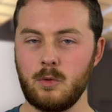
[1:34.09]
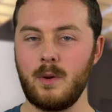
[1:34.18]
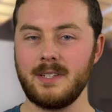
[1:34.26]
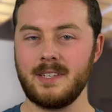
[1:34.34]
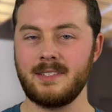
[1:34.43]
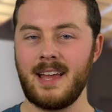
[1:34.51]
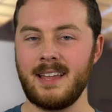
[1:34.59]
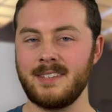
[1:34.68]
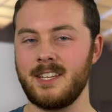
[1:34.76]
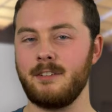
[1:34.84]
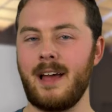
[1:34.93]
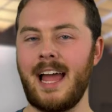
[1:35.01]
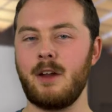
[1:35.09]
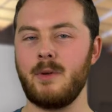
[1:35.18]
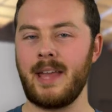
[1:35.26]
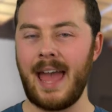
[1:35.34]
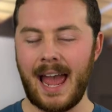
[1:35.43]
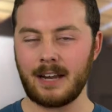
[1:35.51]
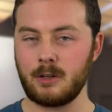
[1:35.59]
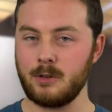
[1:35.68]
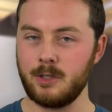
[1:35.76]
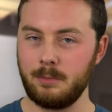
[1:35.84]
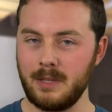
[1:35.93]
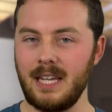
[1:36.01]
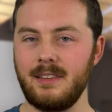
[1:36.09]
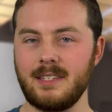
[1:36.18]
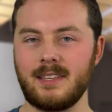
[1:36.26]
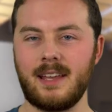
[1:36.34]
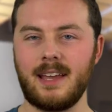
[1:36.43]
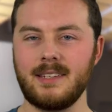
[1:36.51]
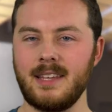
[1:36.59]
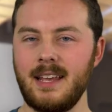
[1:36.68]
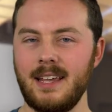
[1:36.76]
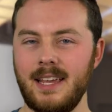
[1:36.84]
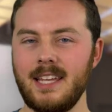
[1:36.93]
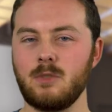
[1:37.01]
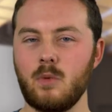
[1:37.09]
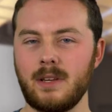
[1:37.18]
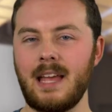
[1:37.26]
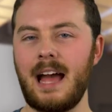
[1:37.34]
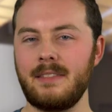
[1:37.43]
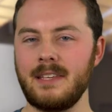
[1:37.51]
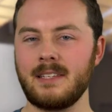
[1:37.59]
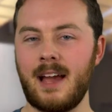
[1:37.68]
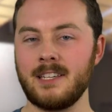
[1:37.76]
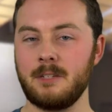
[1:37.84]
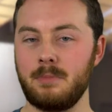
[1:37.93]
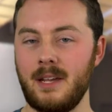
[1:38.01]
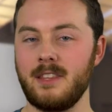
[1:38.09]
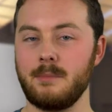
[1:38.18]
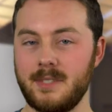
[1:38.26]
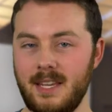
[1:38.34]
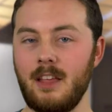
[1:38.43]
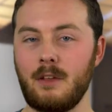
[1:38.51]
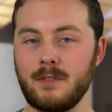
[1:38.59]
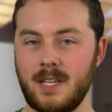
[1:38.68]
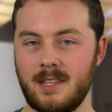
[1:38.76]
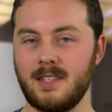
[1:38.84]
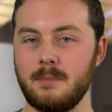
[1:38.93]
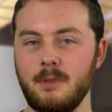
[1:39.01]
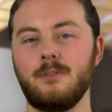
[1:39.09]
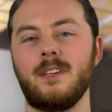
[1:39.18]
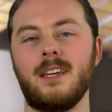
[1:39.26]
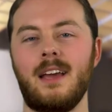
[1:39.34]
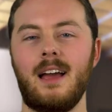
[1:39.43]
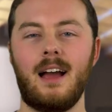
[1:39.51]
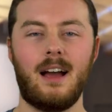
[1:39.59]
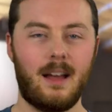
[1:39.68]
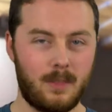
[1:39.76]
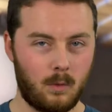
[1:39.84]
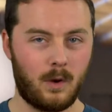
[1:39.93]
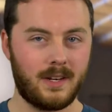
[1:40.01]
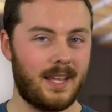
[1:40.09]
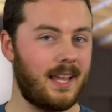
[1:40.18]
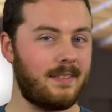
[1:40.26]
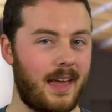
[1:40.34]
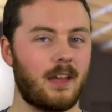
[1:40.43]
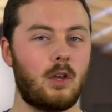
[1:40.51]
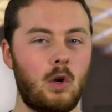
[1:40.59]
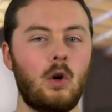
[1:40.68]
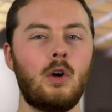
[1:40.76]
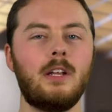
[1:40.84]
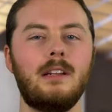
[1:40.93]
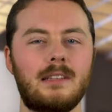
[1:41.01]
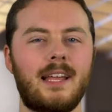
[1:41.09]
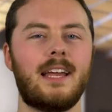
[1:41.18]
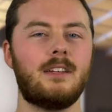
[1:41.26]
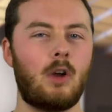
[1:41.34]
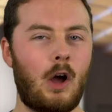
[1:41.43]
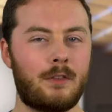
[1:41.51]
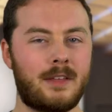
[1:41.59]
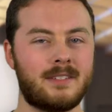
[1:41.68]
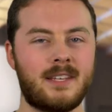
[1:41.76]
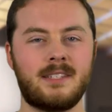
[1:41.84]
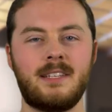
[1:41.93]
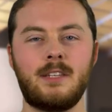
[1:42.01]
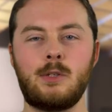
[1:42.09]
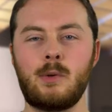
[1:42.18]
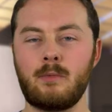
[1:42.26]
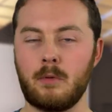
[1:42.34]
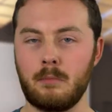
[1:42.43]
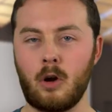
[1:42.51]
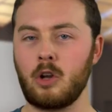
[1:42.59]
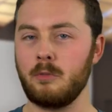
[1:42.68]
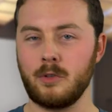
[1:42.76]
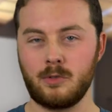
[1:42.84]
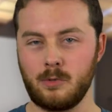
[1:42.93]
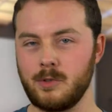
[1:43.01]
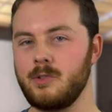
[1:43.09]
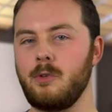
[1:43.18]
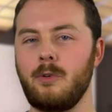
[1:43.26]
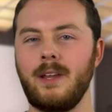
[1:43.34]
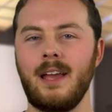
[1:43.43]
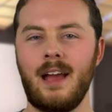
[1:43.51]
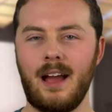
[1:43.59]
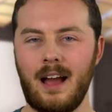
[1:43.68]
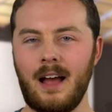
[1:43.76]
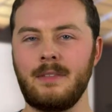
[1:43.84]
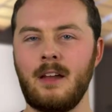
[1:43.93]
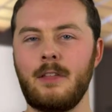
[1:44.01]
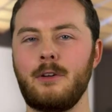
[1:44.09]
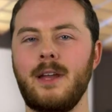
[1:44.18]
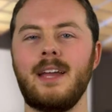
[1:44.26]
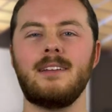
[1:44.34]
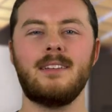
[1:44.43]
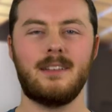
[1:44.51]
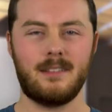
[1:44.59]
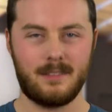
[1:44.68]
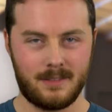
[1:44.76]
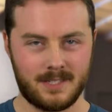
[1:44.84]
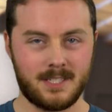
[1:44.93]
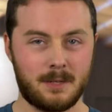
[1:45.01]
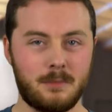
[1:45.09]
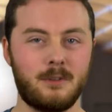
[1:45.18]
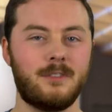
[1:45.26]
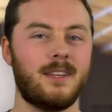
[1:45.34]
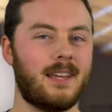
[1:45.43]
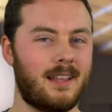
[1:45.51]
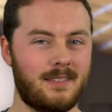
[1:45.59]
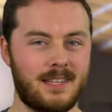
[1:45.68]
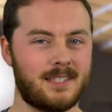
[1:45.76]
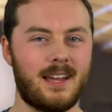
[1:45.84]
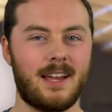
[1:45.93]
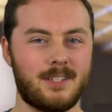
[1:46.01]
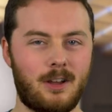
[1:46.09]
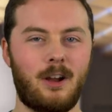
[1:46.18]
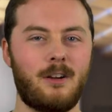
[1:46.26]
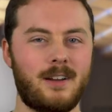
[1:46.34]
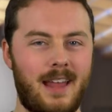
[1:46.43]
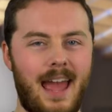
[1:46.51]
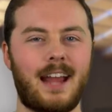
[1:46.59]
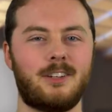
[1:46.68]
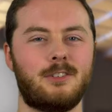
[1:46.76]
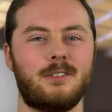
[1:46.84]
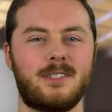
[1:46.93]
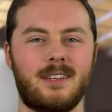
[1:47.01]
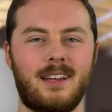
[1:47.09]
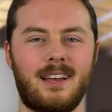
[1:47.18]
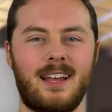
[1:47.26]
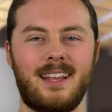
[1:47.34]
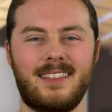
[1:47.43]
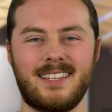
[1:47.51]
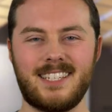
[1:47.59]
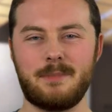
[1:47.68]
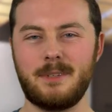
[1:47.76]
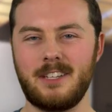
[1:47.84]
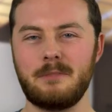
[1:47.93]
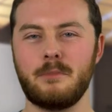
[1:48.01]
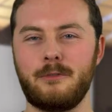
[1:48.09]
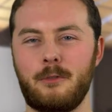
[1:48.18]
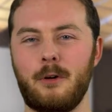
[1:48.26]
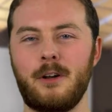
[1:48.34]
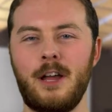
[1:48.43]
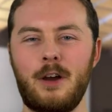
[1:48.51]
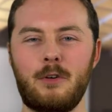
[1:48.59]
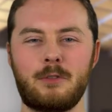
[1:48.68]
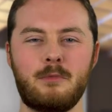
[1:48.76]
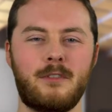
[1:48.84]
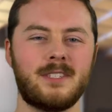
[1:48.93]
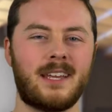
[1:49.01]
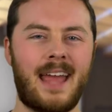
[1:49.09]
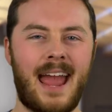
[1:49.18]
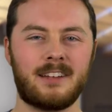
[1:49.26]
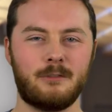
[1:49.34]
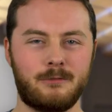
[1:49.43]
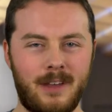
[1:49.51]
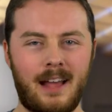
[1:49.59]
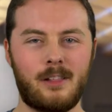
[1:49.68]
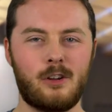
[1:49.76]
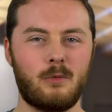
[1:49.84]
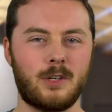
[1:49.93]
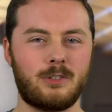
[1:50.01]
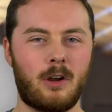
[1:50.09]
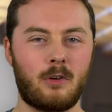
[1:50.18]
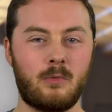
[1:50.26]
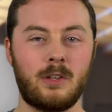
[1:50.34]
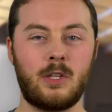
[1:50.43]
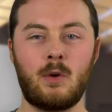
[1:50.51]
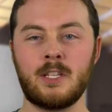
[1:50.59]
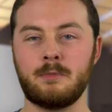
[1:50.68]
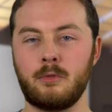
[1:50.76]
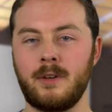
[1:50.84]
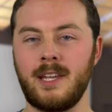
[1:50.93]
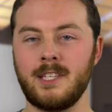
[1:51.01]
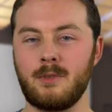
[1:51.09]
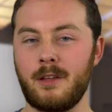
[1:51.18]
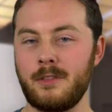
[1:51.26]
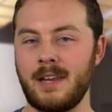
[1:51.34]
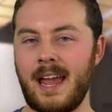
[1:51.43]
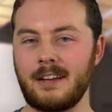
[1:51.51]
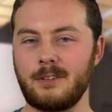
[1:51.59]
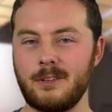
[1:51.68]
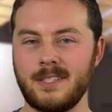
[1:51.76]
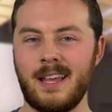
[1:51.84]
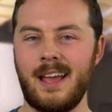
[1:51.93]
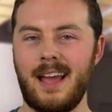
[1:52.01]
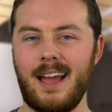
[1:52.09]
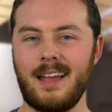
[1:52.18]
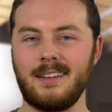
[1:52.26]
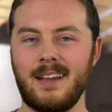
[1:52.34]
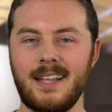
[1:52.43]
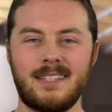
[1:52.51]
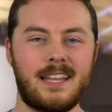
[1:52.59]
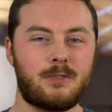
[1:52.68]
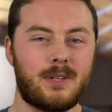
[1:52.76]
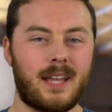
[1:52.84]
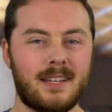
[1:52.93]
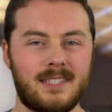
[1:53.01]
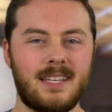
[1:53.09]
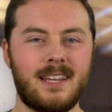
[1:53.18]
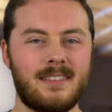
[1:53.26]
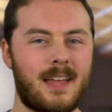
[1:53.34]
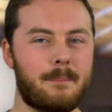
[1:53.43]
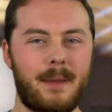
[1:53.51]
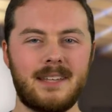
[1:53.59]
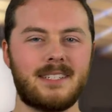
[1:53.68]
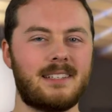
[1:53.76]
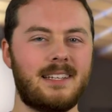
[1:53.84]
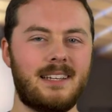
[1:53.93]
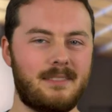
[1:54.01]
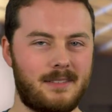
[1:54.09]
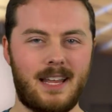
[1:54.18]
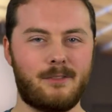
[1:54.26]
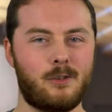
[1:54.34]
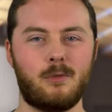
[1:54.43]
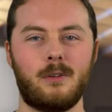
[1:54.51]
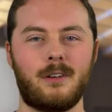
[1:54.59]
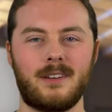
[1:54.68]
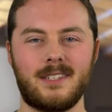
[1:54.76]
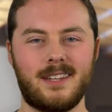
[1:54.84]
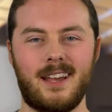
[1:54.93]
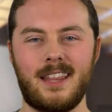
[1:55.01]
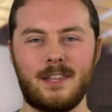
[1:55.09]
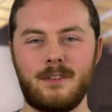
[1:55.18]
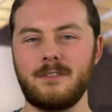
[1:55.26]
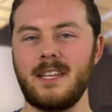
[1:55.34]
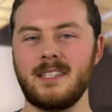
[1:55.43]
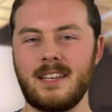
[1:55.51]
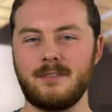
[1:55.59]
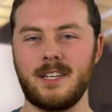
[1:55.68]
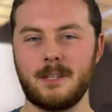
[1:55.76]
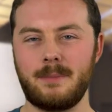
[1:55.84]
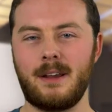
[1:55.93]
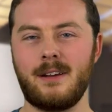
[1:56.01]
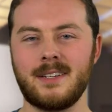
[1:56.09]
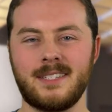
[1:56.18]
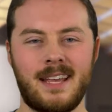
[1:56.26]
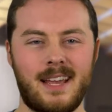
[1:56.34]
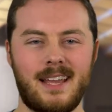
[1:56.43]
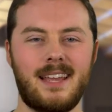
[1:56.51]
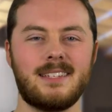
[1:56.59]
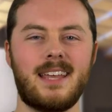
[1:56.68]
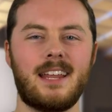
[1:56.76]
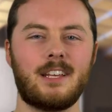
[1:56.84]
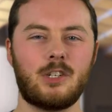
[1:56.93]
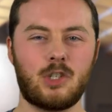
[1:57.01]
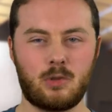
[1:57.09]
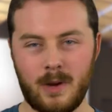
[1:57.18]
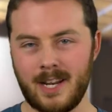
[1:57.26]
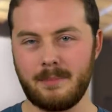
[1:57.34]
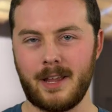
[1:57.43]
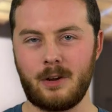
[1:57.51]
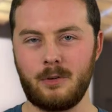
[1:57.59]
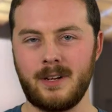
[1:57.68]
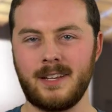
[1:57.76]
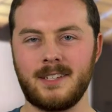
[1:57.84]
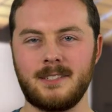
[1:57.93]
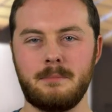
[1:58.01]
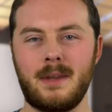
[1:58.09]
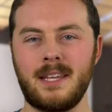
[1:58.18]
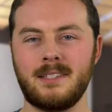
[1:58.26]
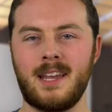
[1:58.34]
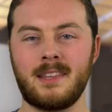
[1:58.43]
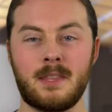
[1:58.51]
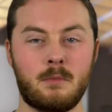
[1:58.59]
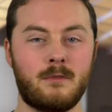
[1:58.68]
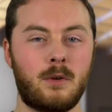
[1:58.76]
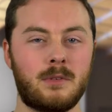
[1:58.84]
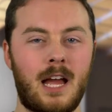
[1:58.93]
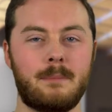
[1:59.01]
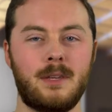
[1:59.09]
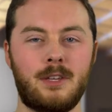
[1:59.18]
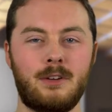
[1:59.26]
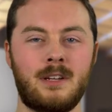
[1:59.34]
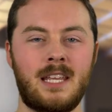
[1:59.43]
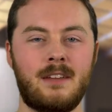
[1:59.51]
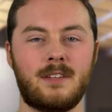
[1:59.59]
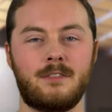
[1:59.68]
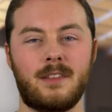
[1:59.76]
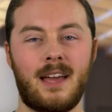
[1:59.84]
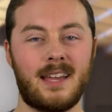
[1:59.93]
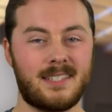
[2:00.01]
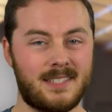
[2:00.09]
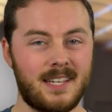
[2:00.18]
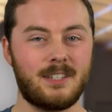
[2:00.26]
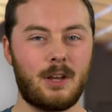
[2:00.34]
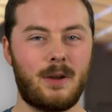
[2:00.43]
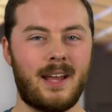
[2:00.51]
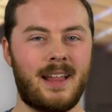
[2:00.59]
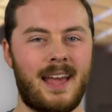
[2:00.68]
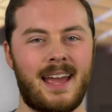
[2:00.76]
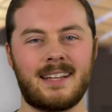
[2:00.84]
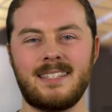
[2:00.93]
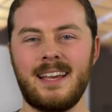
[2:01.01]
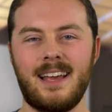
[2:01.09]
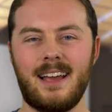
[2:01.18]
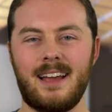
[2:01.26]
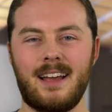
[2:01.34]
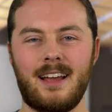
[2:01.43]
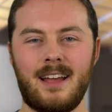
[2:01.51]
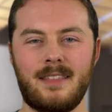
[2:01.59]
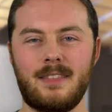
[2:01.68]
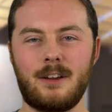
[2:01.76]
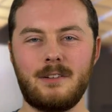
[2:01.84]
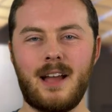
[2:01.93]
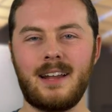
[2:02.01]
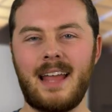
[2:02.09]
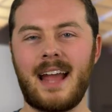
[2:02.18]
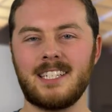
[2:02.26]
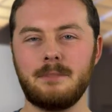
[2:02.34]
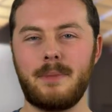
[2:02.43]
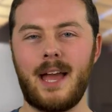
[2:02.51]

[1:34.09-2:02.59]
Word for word: twist is that instead of hiring actors to play these guys, Eastwood got these guys to play themselves in the movie. On the one hand, that could lend authenticity to a remarkable true story. On the other hand, this is a movie, and these guys aren't actors. This has been done before with movies like Act of Valor, which starred real U.S. Marines rather than actors, and it's an interesting idea that basically never works. The 1517 to Paris is getting shredded by critics, many saying that the movie would not be good even if the guys did know how to act, and their non-acting